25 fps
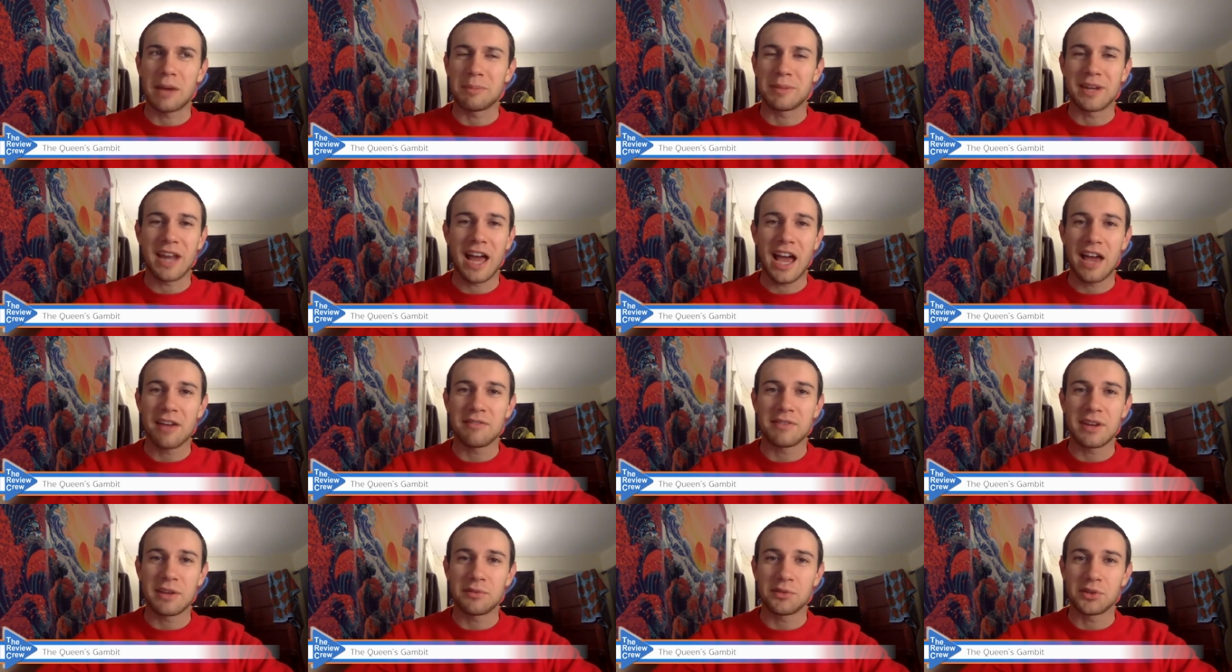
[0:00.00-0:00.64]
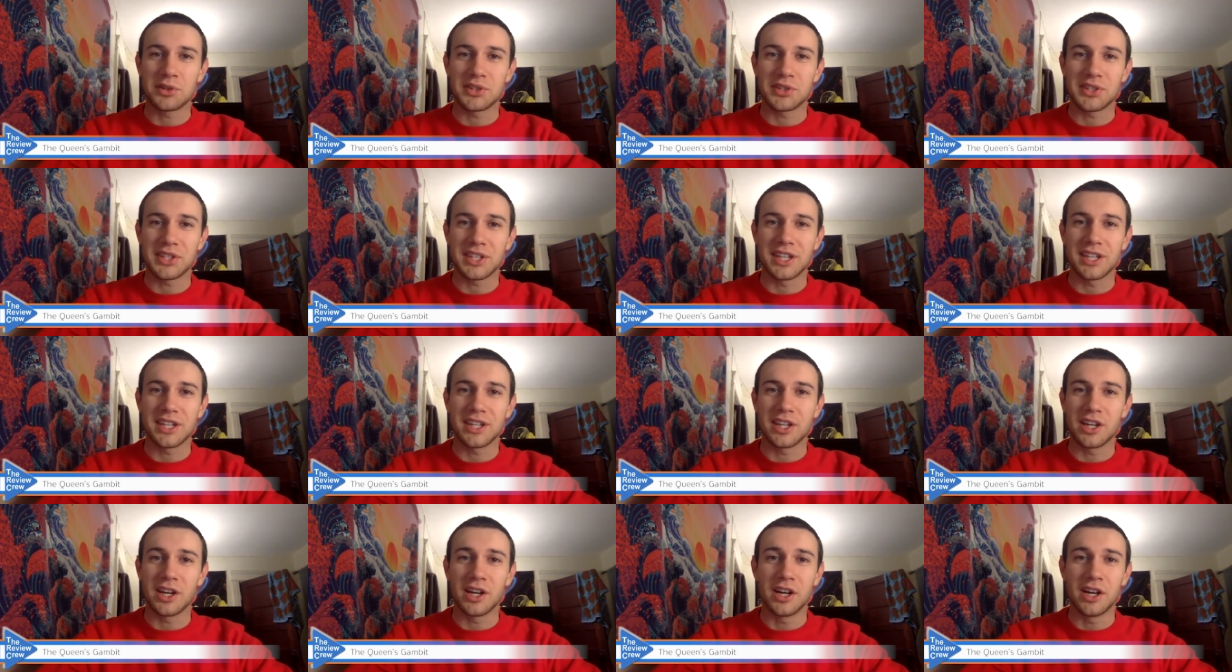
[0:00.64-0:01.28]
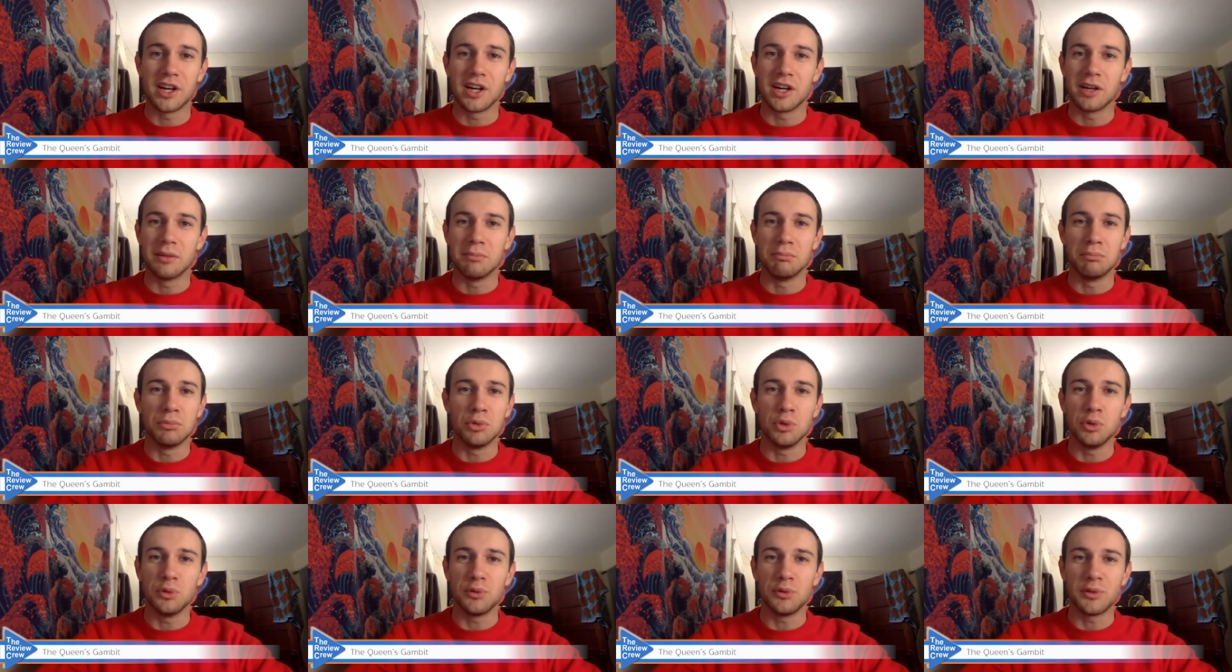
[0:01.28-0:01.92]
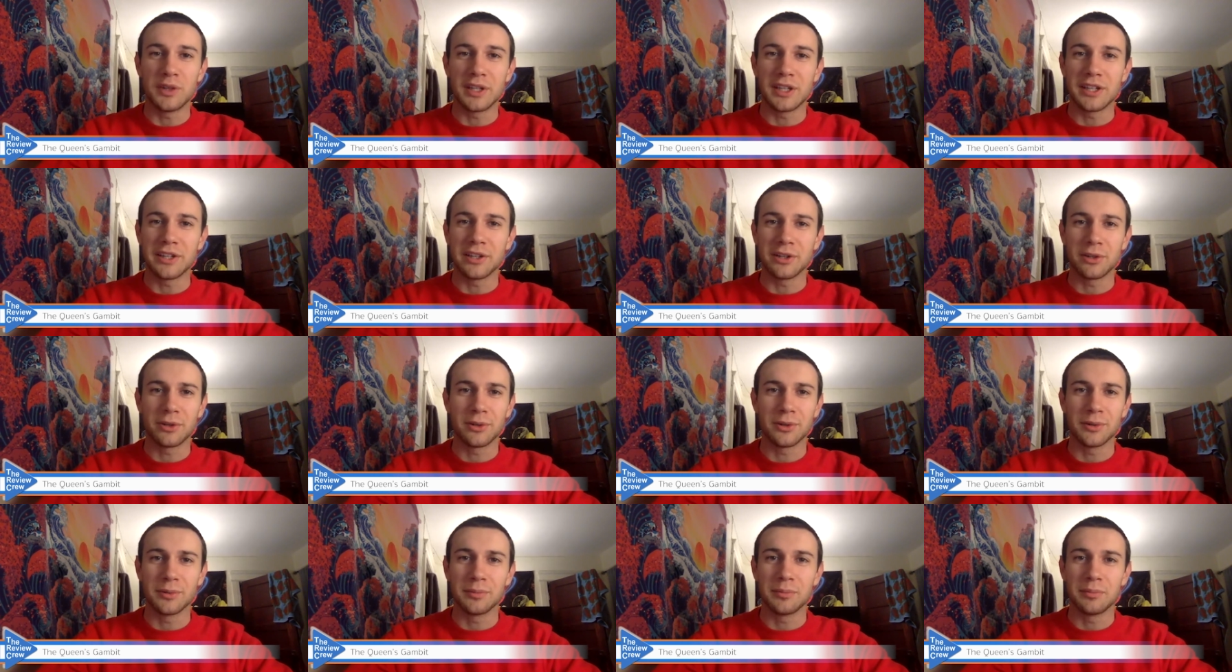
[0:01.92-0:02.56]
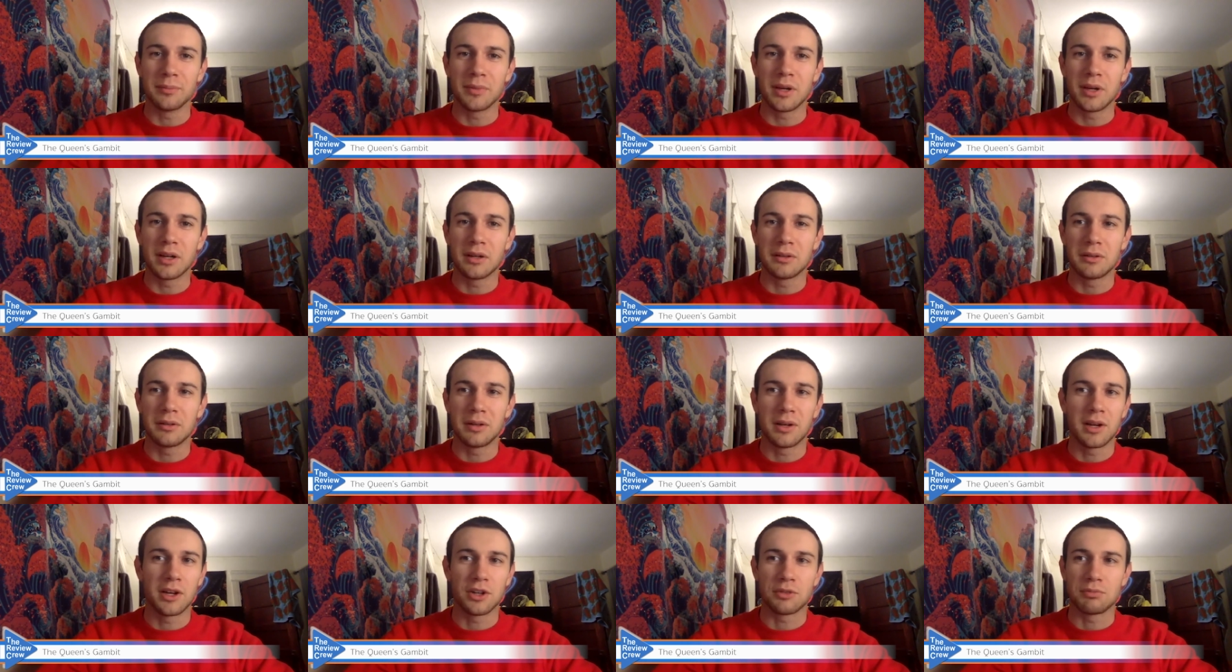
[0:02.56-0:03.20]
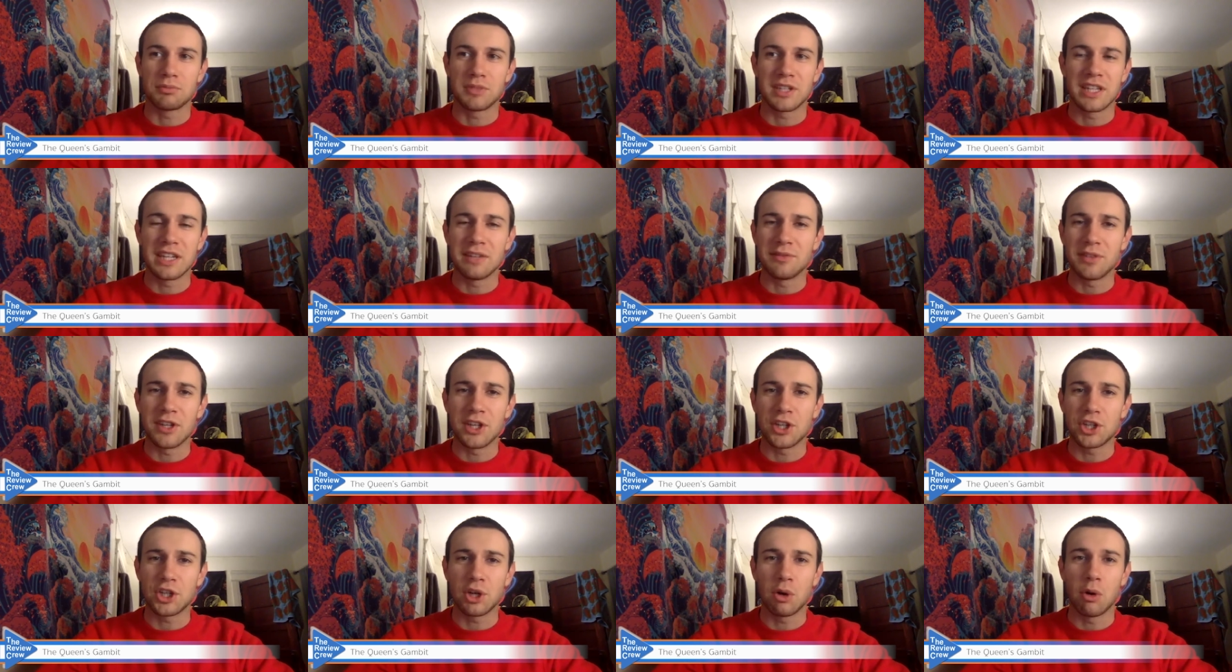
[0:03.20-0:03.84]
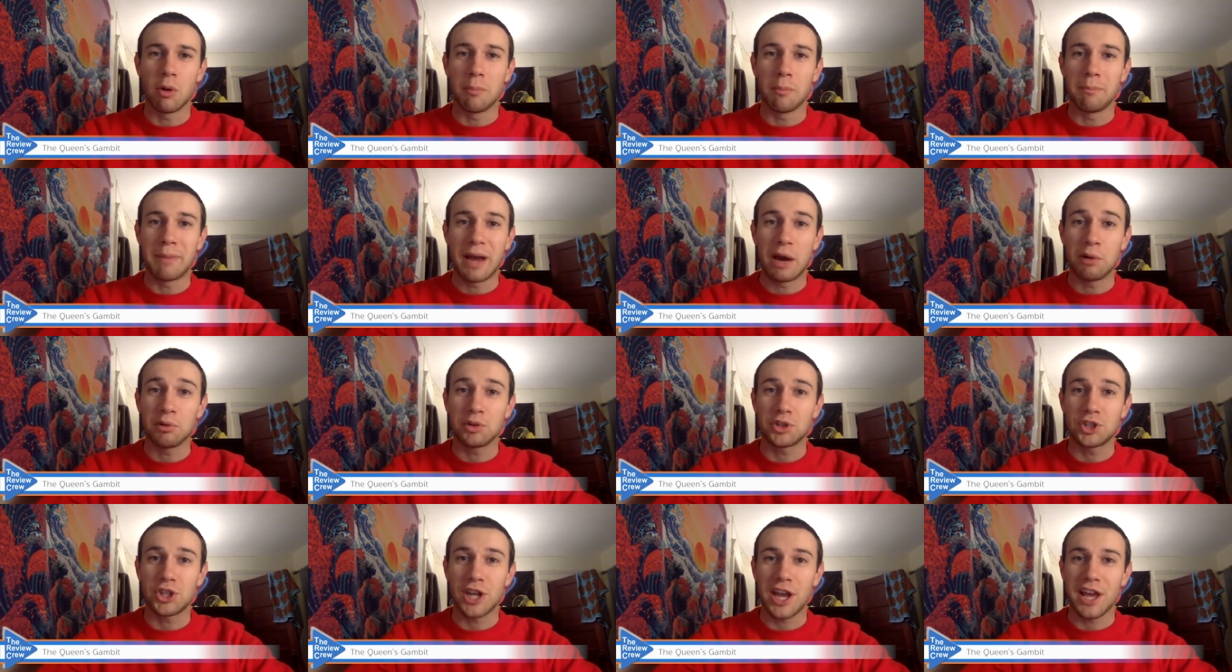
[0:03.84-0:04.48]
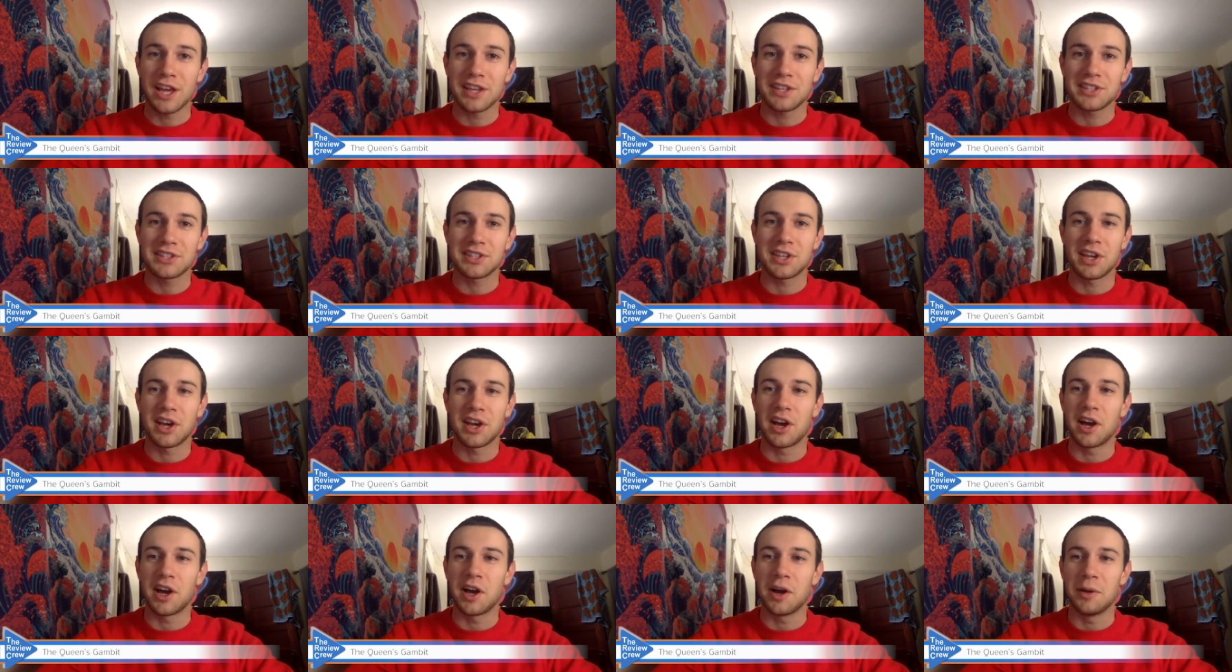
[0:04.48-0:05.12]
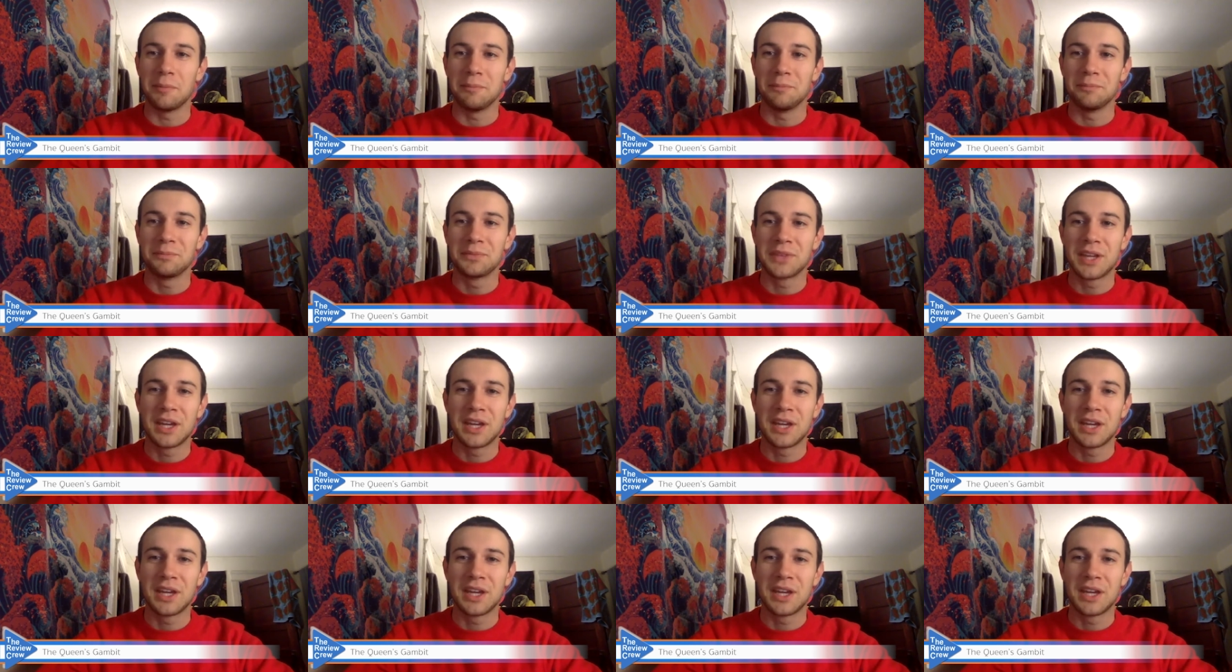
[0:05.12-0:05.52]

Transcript: I mean, I've never seen a movie or a TV show about chess. Um,